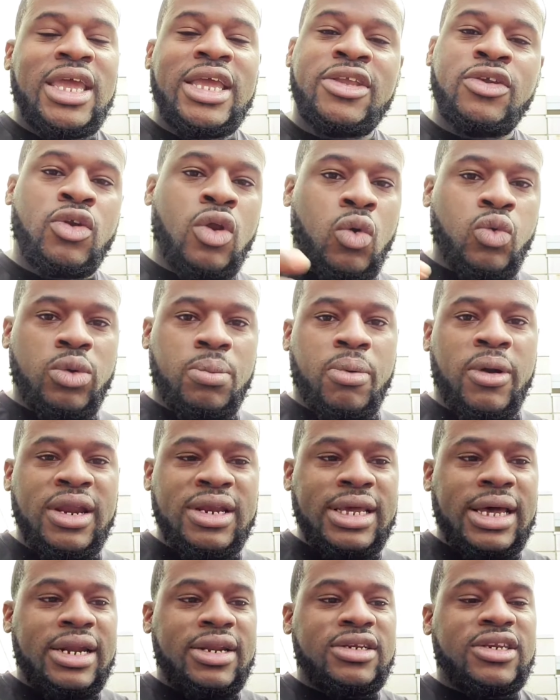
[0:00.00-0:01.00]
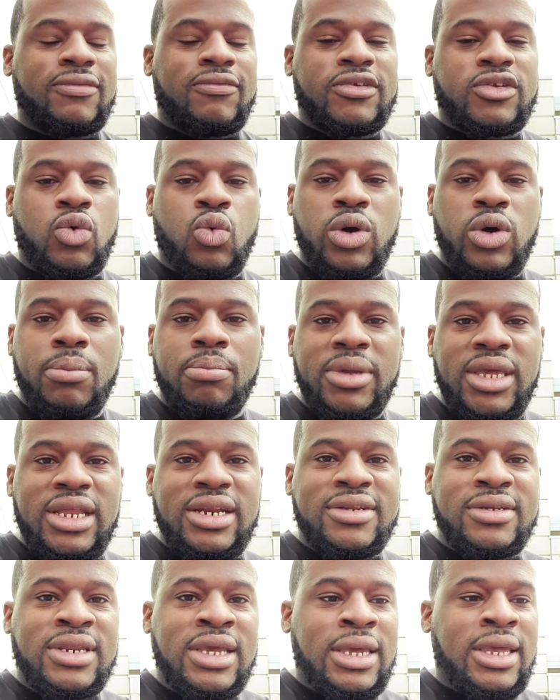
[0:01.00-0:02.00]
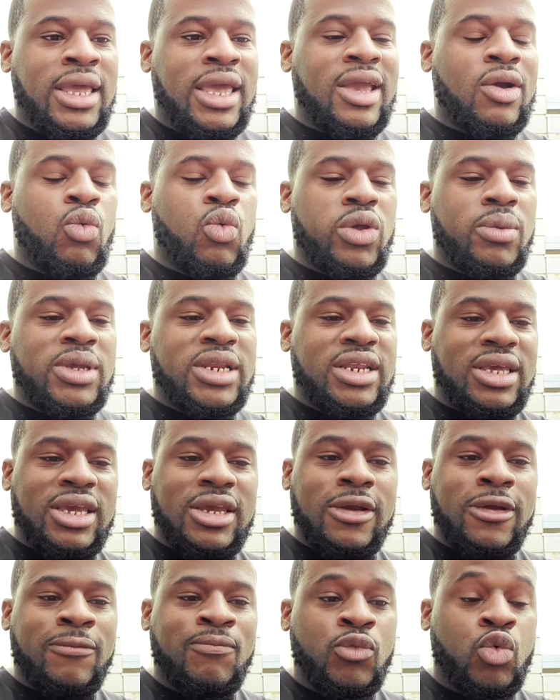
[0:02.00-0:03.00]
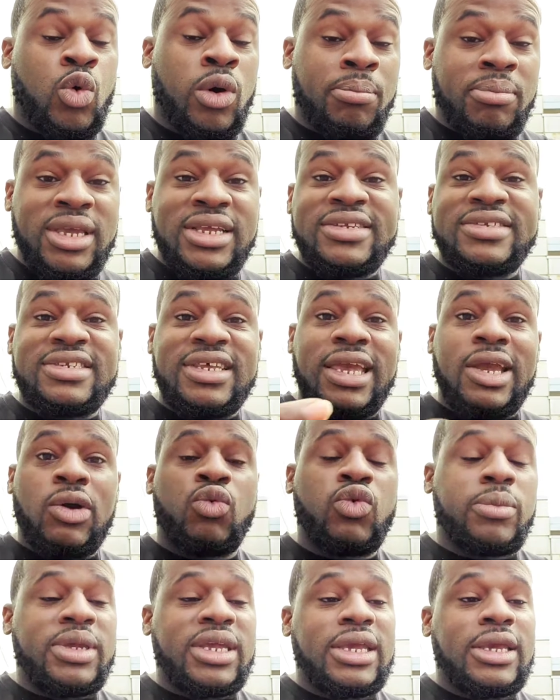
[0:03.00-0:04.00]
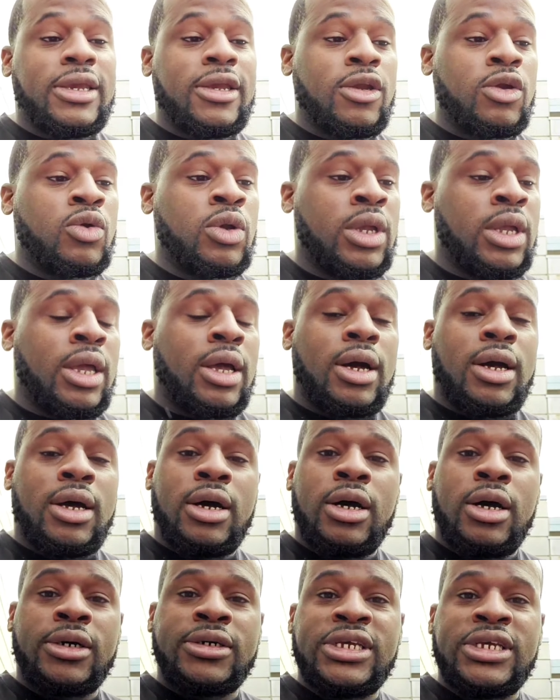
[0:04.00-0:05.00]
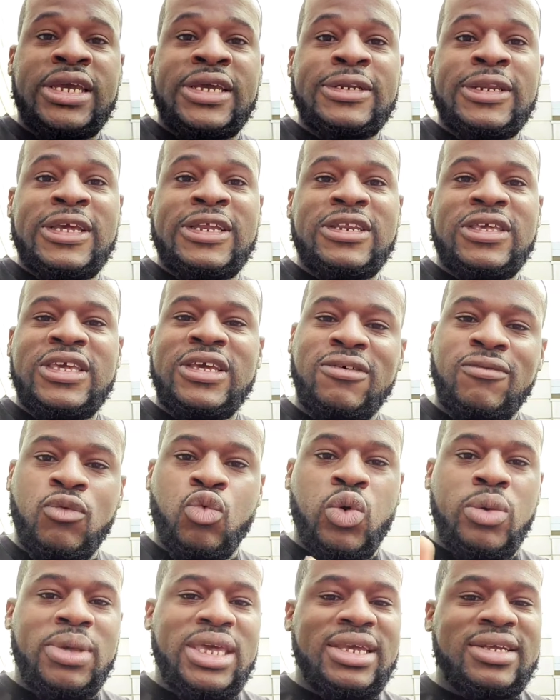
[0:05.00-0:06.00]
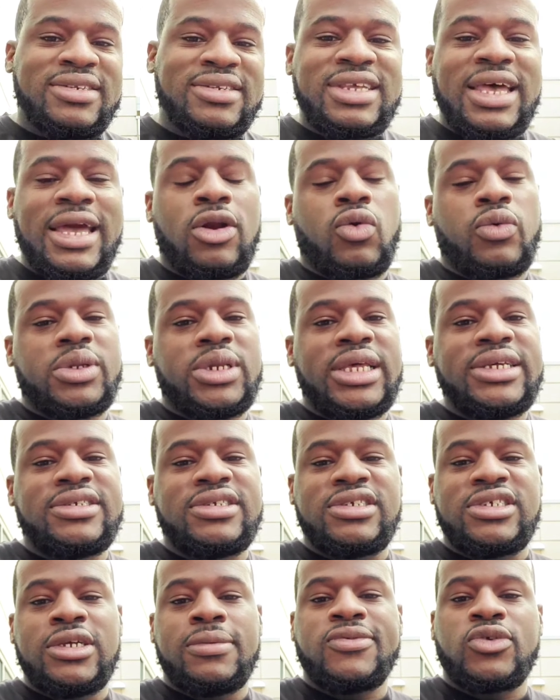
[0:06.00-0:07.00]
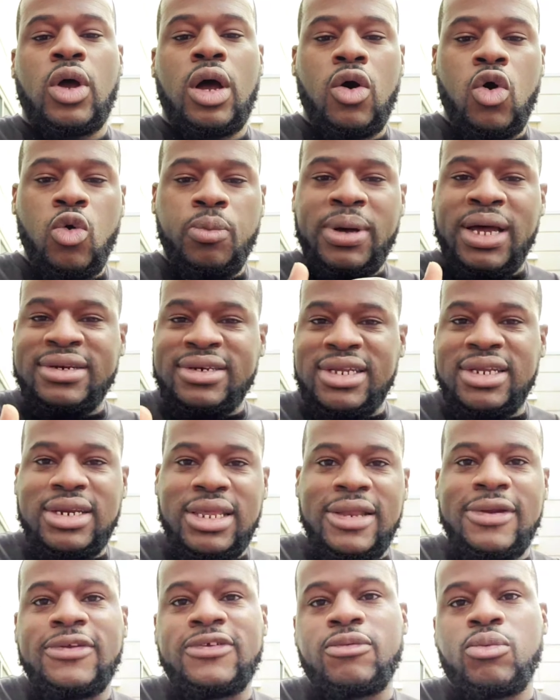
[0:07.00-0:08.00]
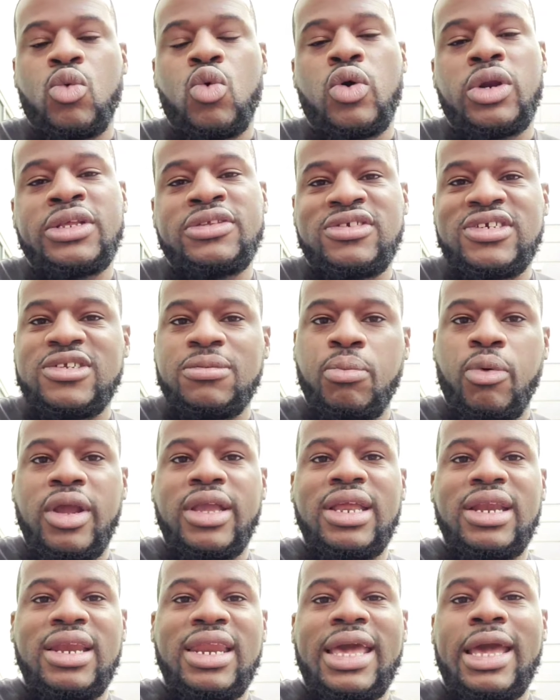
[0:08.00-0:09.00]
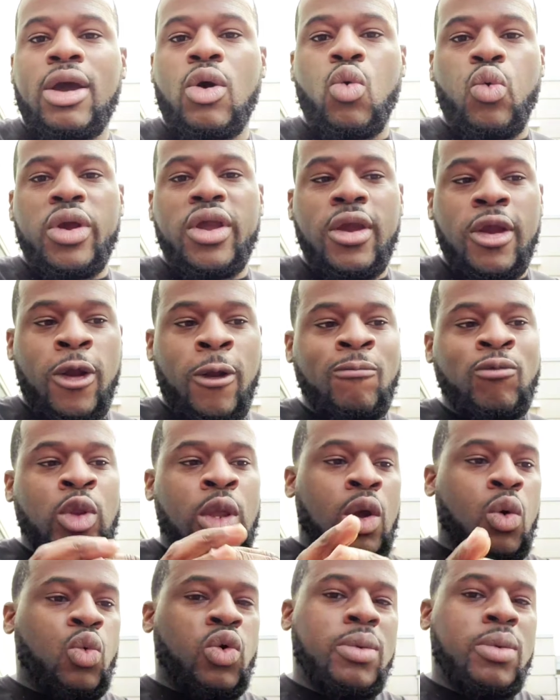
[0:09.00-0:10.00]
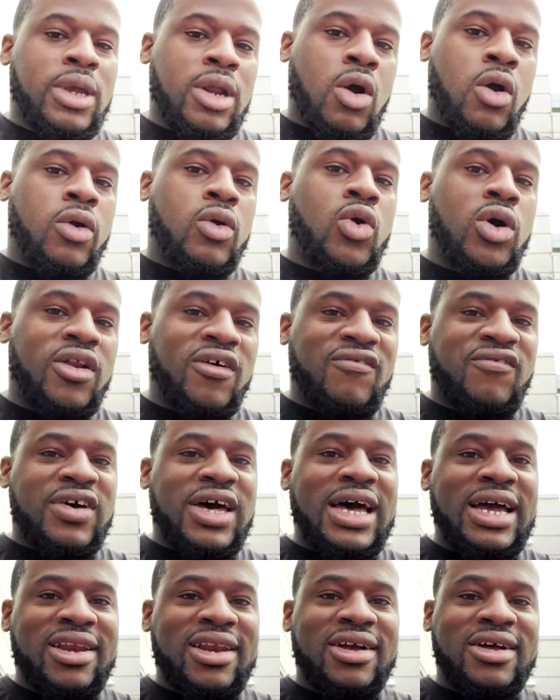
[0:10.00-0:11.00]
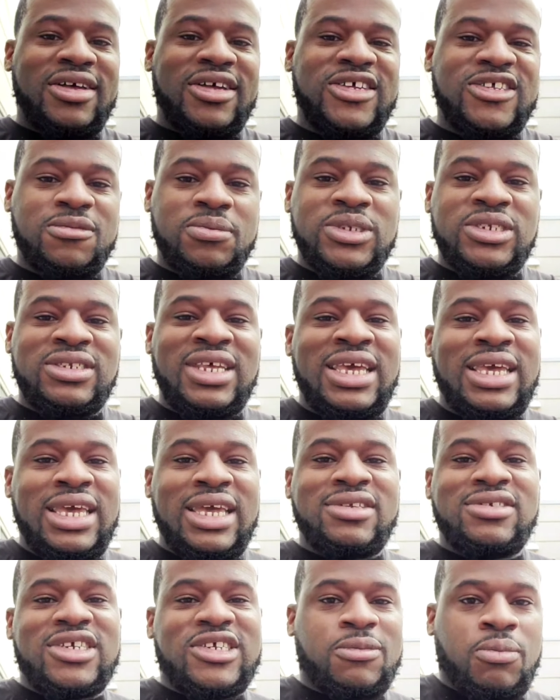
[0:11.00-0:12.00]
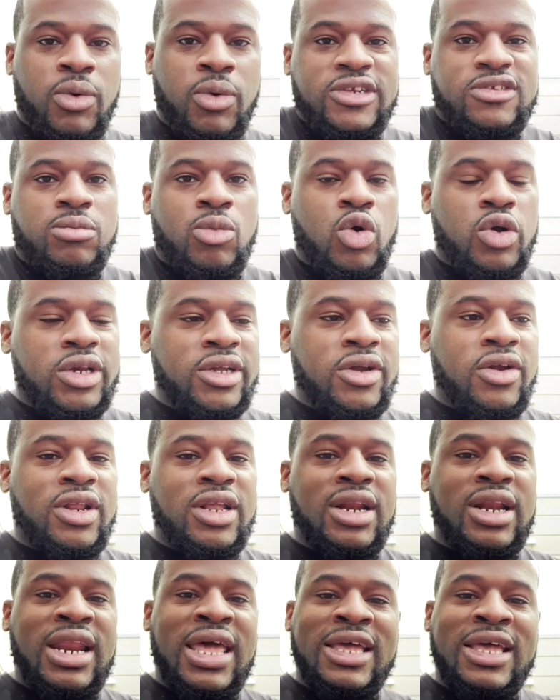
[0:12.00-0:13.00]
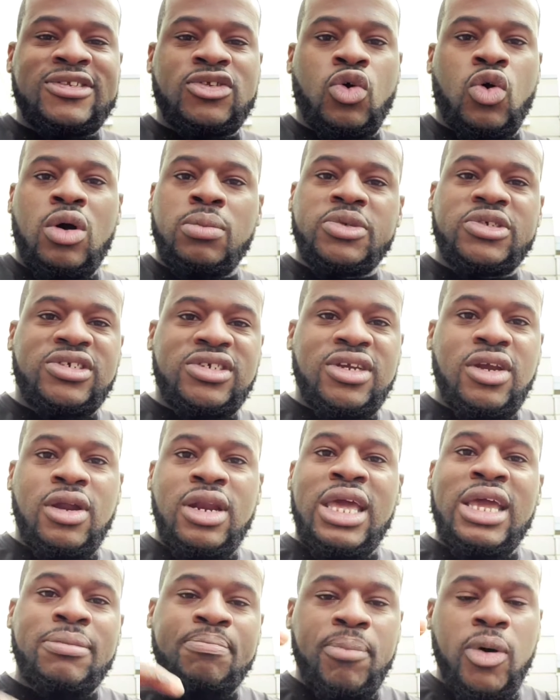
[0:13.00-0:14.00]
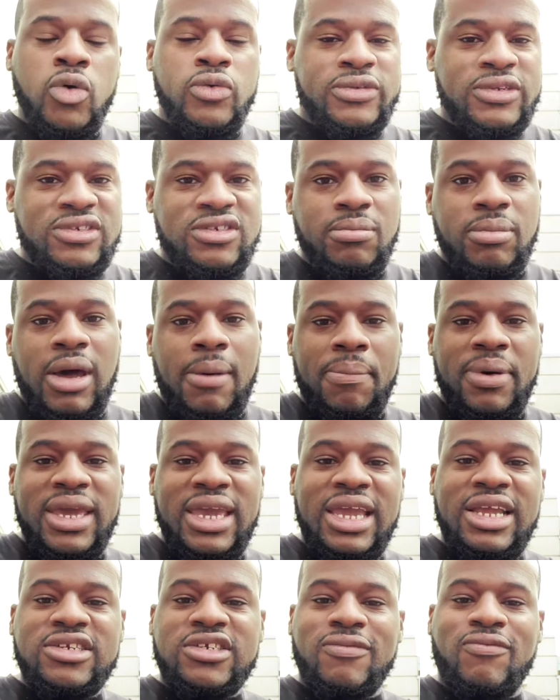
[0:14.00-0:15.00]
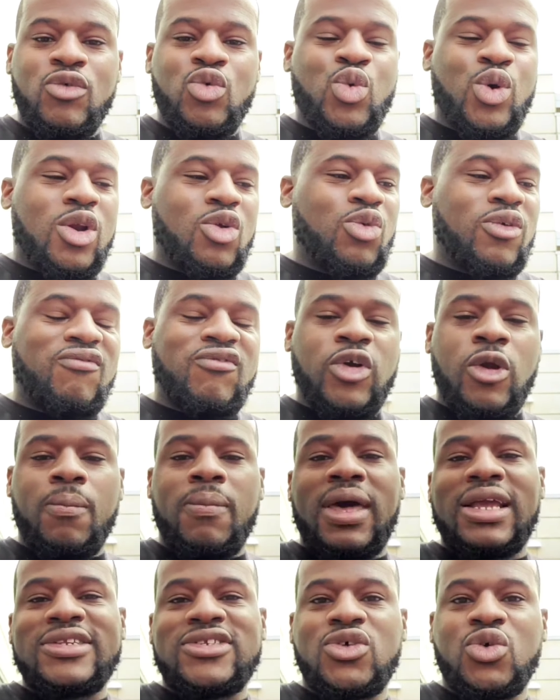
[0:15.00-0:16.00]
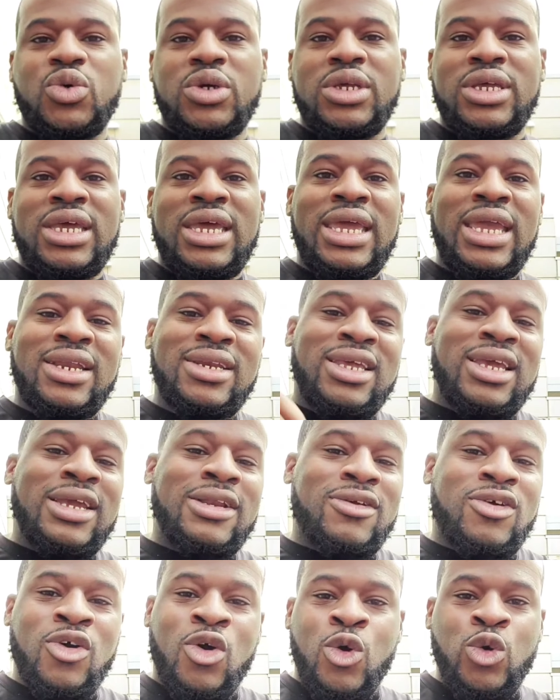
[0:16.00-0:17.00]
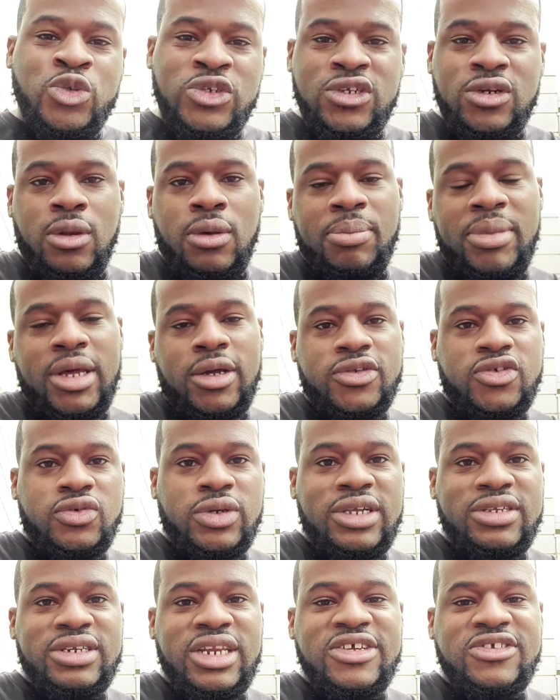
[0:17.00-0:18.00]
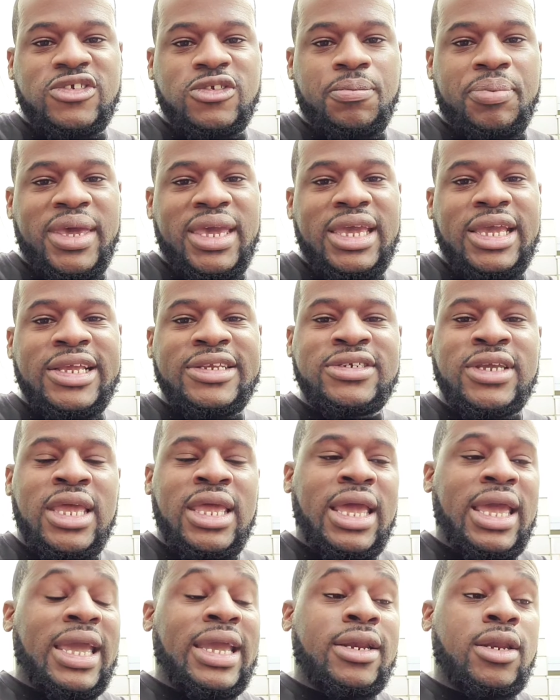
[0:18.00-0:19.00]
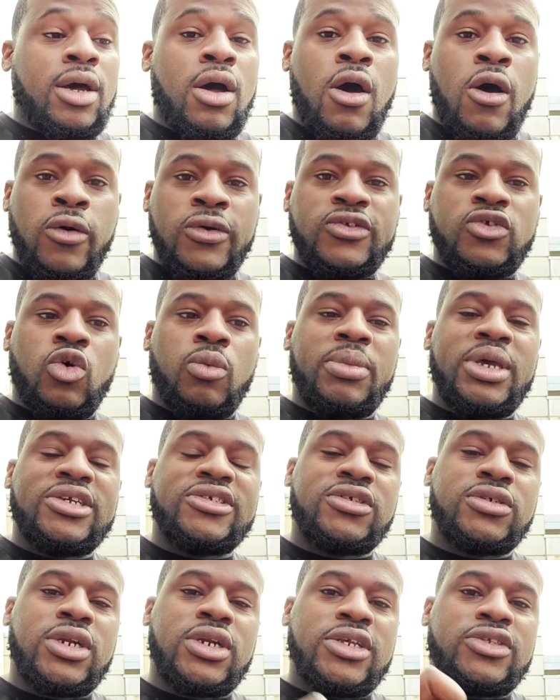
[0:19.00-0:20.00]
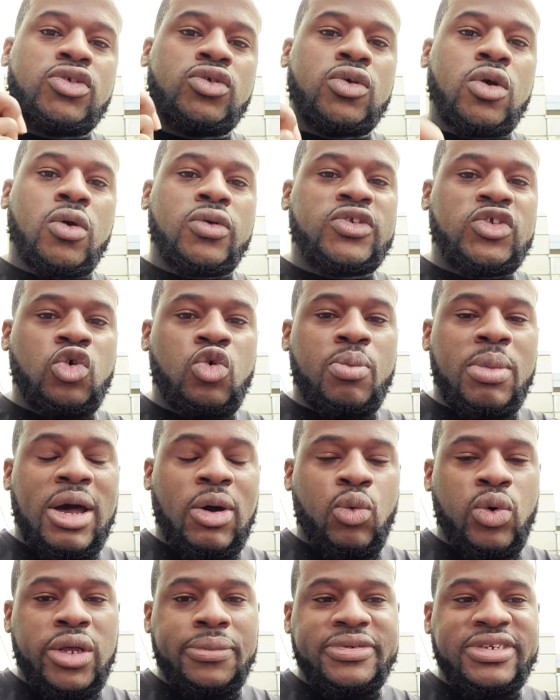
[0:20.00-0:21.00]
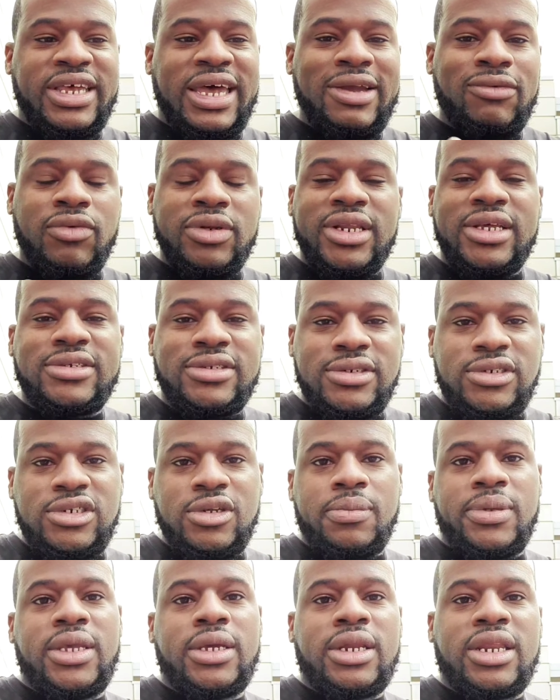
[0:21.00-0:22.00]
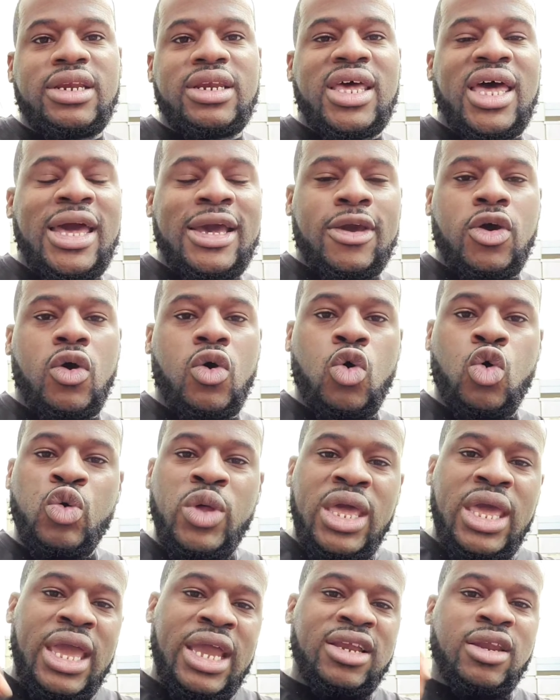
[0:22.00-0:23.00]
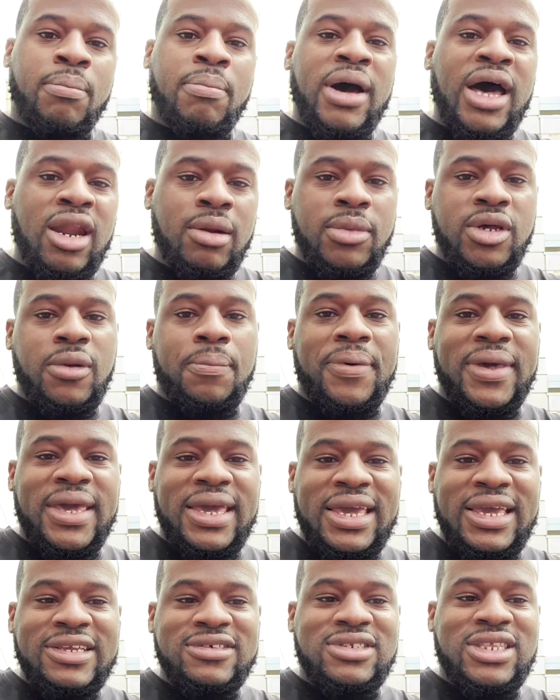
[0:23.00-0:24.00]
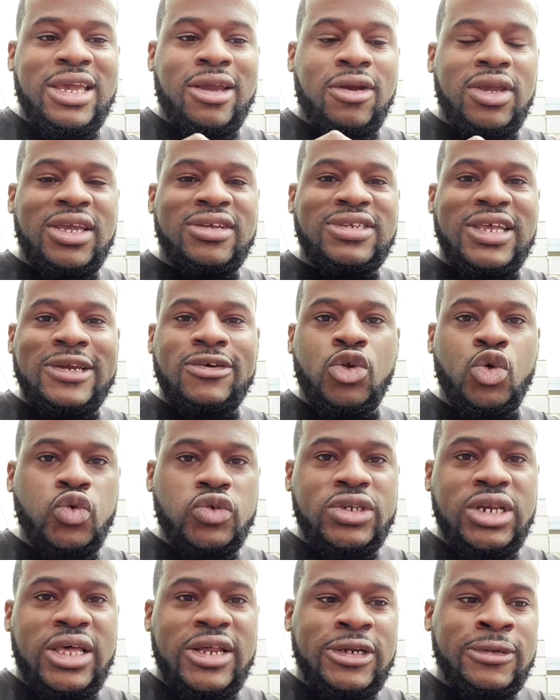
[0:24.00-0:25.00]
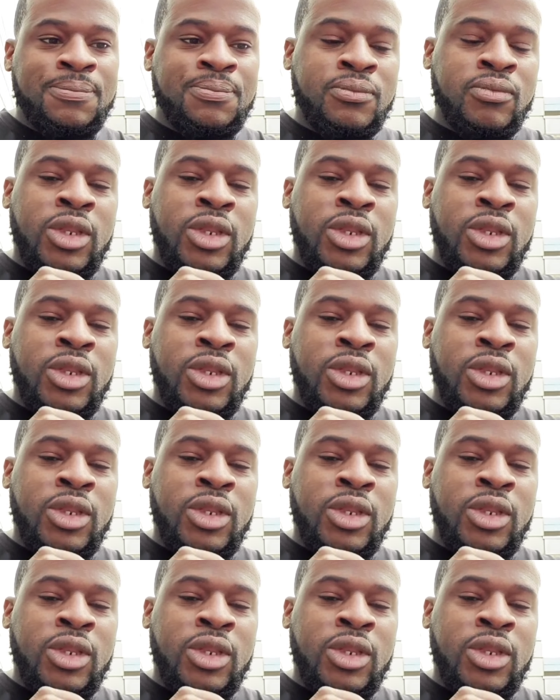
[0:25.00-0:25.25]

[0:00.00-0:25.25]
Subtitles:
You know, we break down the difference of what men and women hear, what men say and women hear, and give women insight on relationships. So I hope I did that this morning, just breaking down where women are going to find their husbands and just bring some more clarity to that. So I'm going to share that and post it to my page. If you want to refer back to it, then go to the Male Translations page. And also make sure that you go to my website, relationshiphealing.co. At the bottom of the page, there is a newsletter.